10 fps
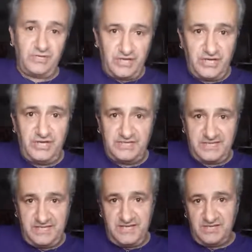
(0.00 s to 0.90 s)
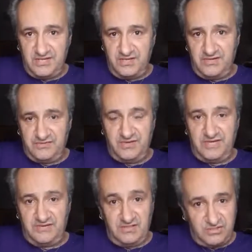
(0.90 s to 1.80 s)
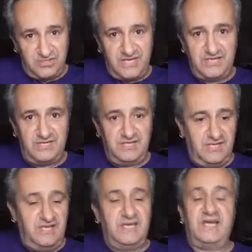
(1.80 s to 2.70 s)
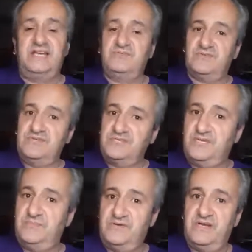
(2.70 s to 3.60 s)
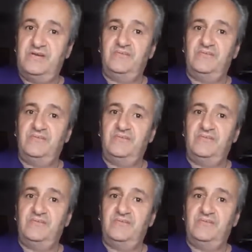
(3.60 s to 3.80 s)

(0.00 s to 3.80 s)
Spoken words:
looked hurt at the end of the ninth round. He looked shaken, and he was really skipping around